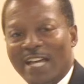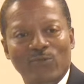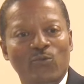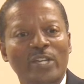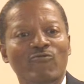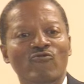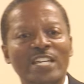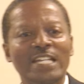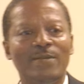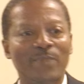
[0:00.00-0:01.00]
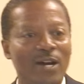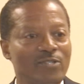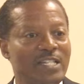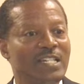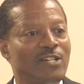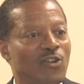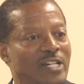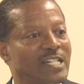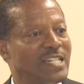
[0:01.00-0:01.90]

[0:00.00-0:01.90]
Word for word: that we read about in the law and the